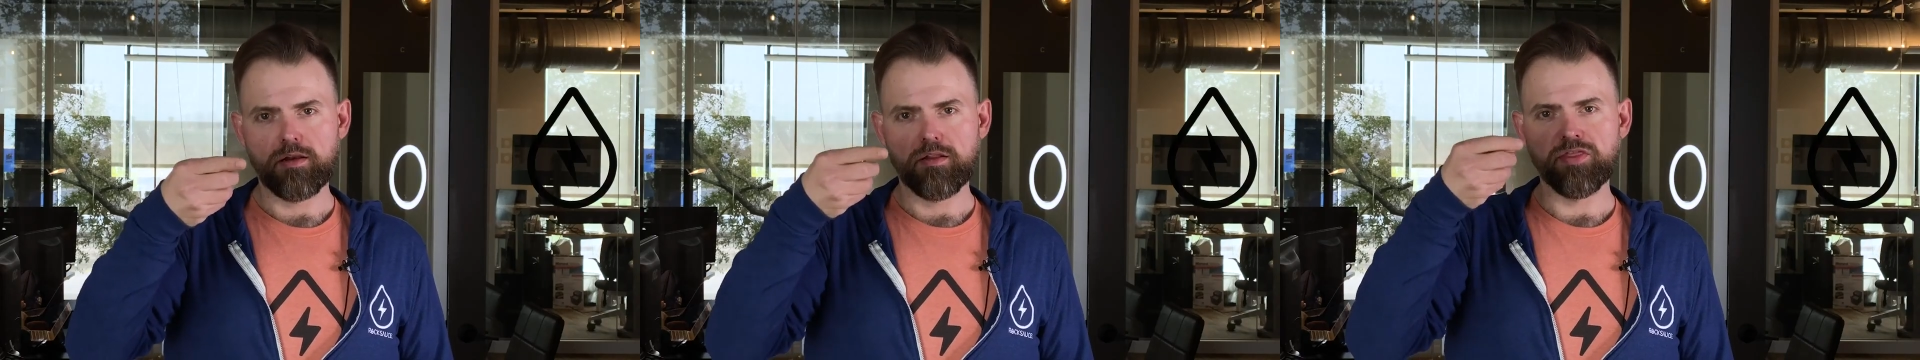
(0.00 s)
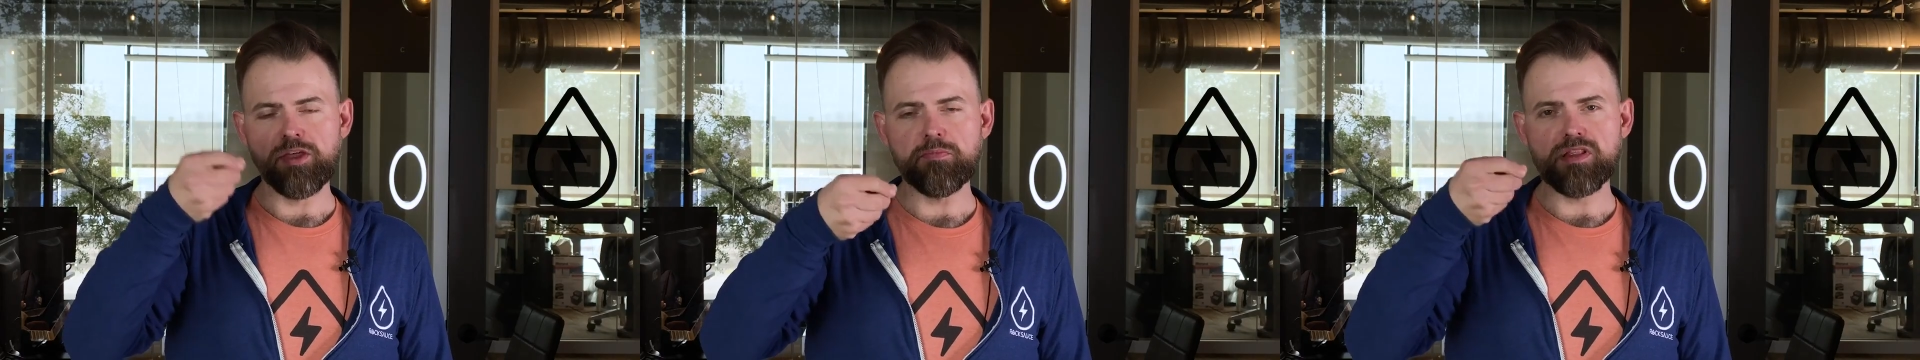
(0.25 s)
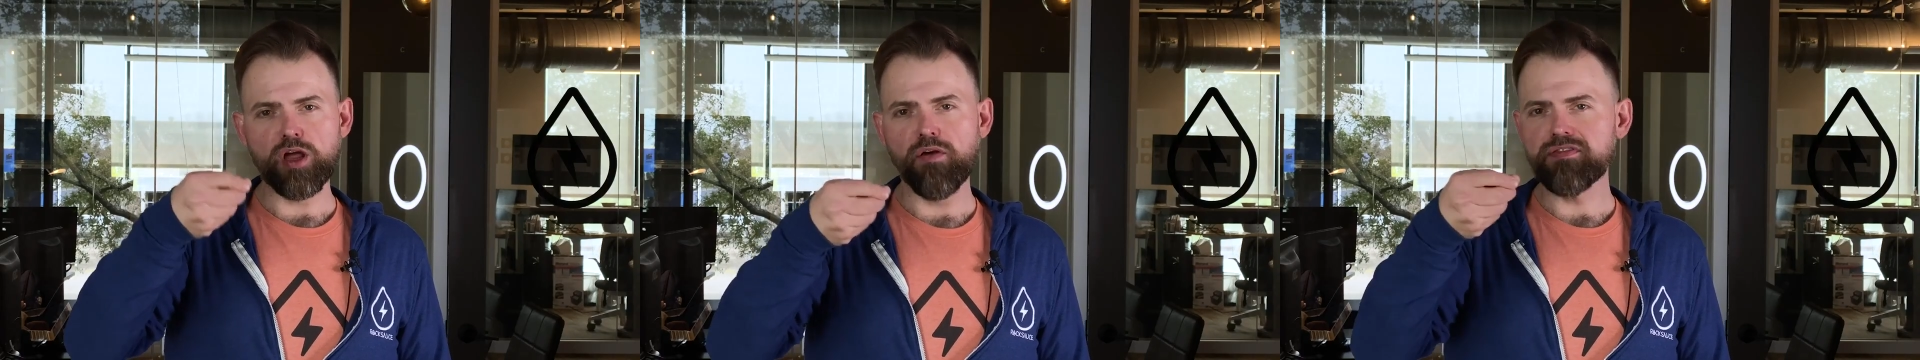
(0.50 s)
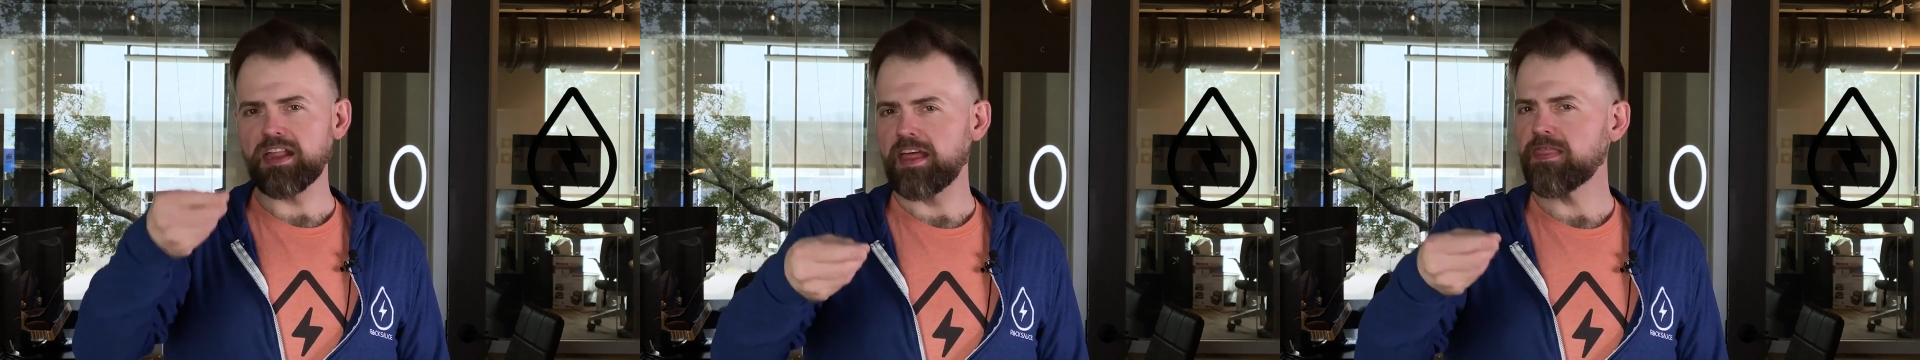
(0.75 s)

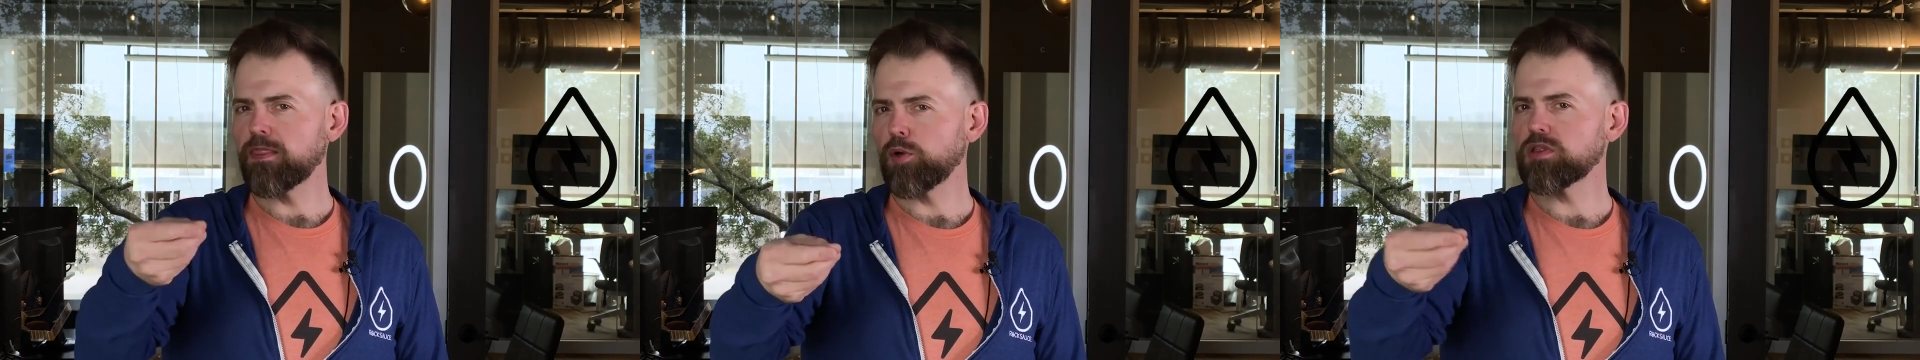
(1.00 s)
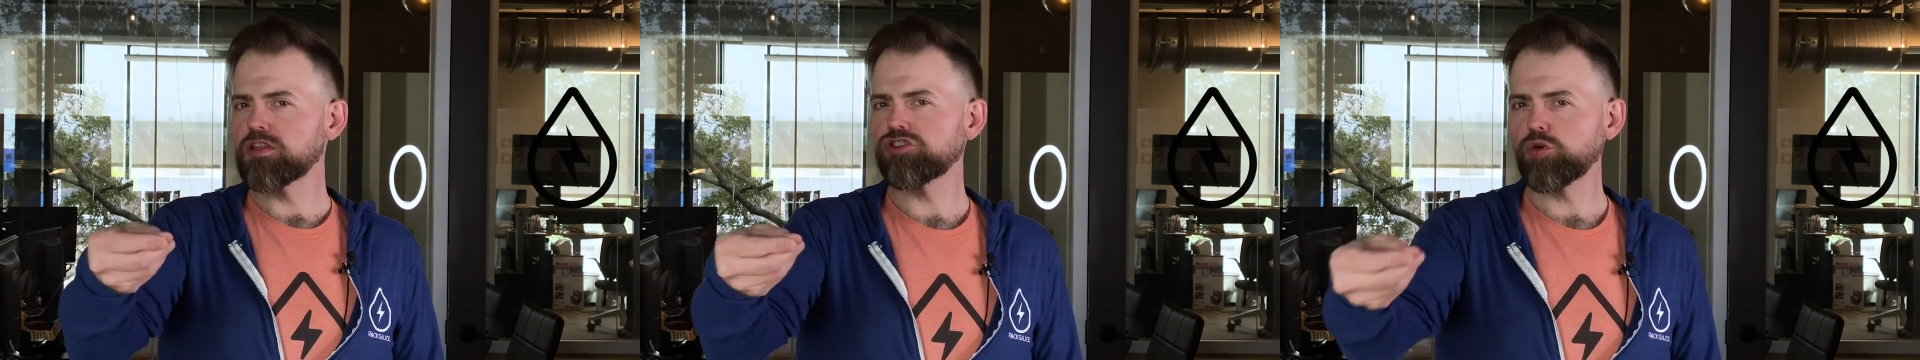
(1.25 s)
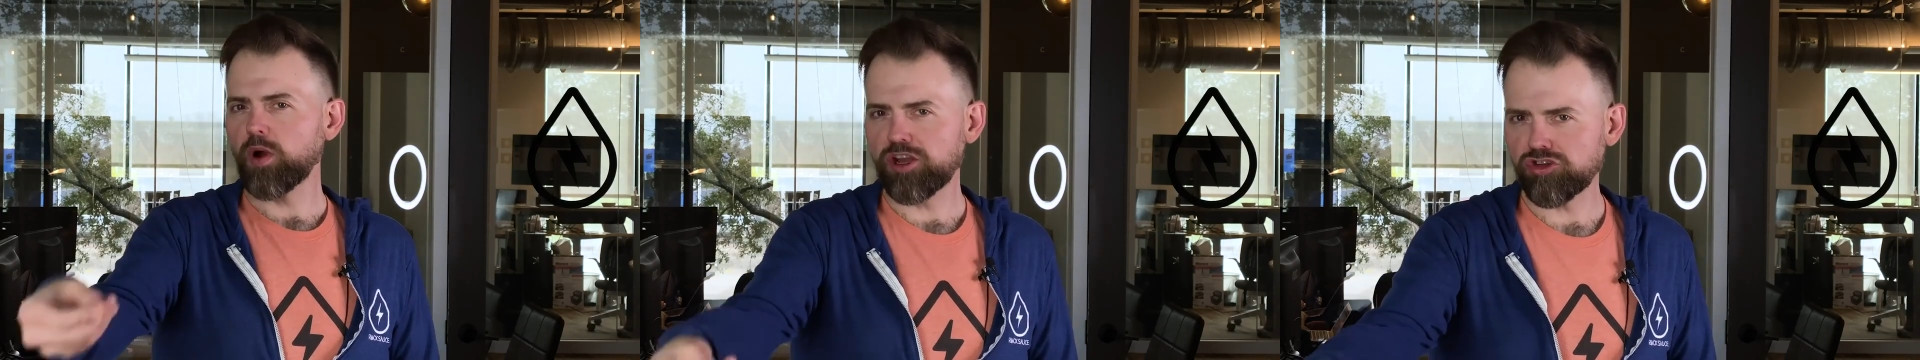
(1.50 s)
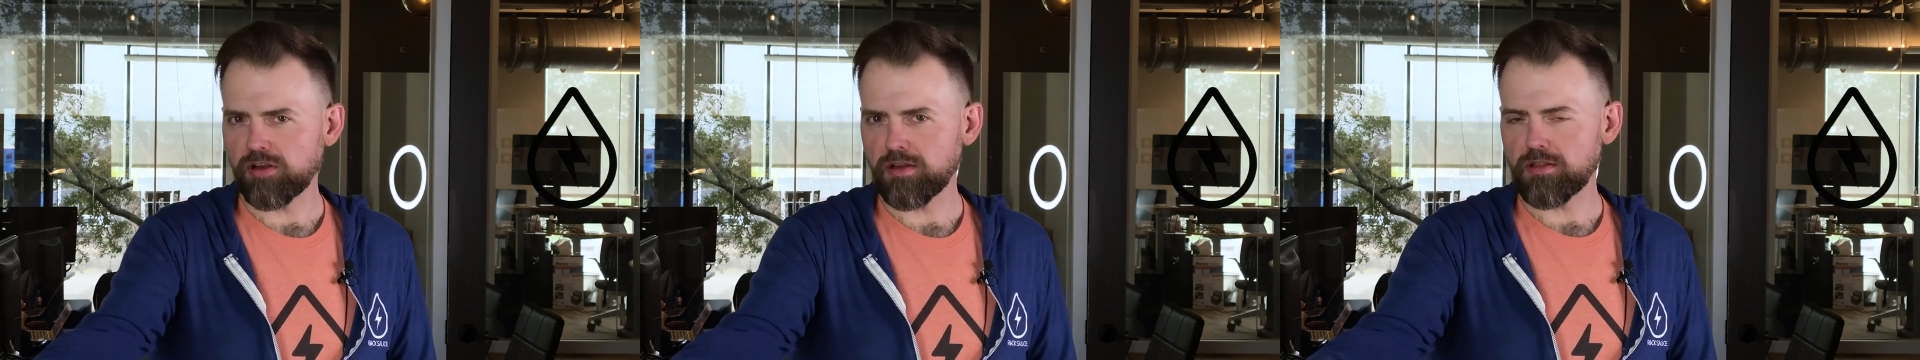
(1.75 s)
themselves in those
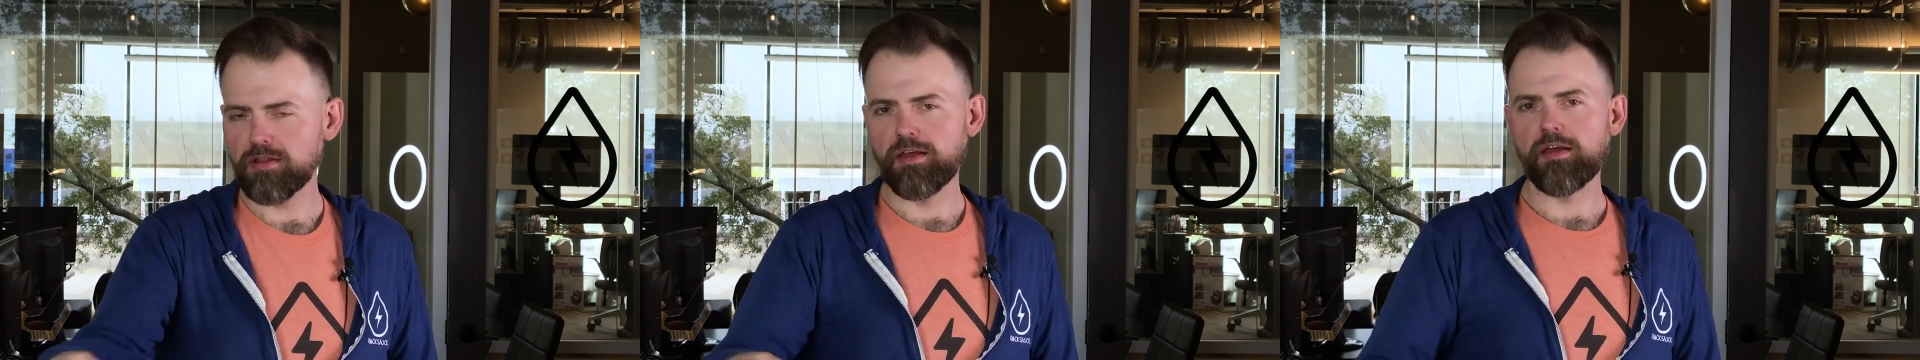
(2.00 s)
situations.